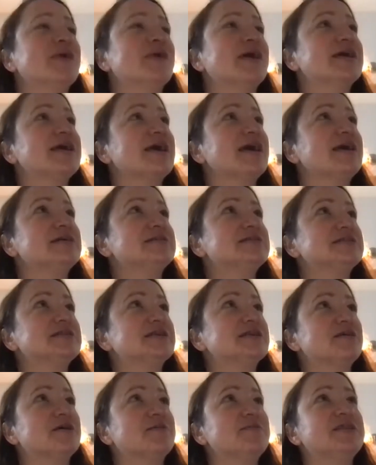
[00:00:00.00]
I guess.
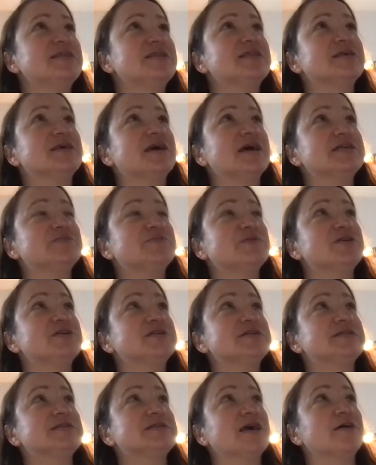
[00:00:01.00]
I mean, I
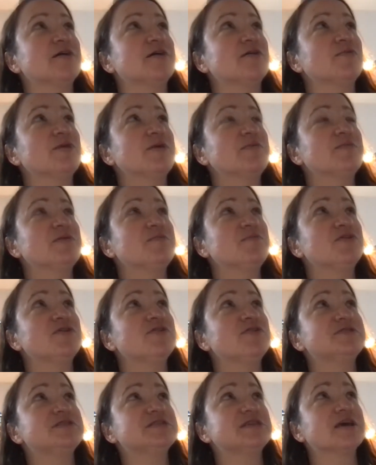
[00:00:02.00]
suppose when we
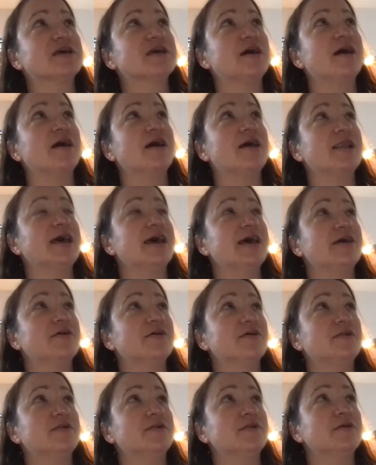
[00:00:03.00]
moved to
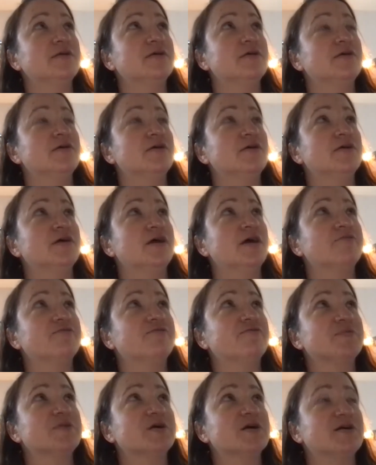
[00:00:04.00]
Carlisle
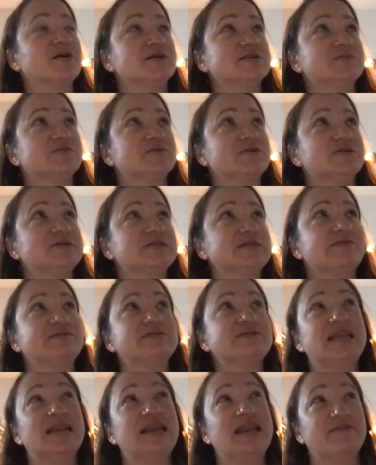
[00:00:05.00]
from the Cotswolds, I
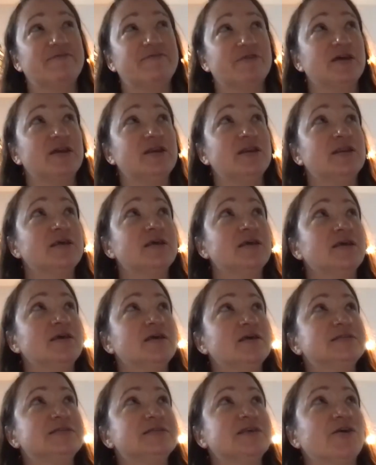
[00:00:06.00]
was 11.
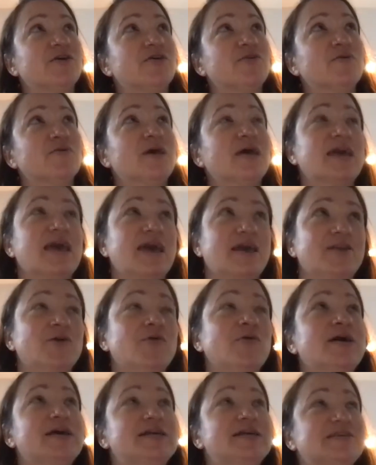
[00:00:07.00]
So, mm.
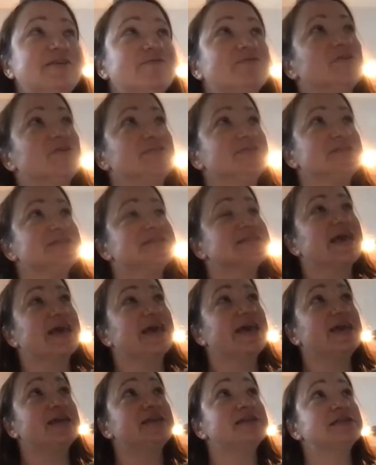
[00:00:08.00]
quite a self conscious
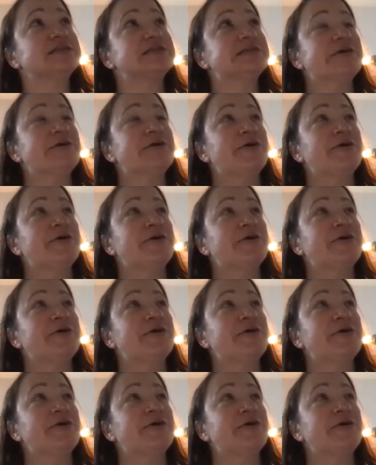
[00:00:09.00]
age.